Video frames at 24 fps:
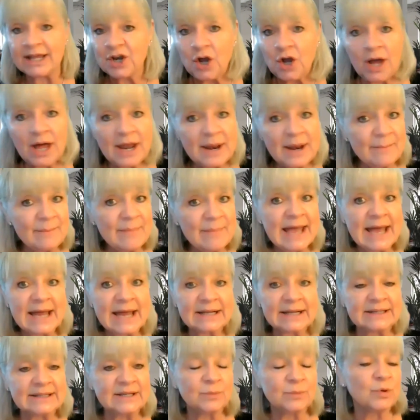it
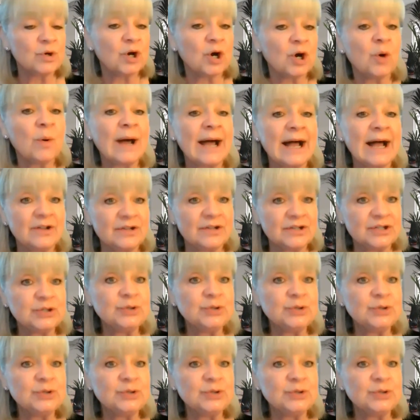automatically will go out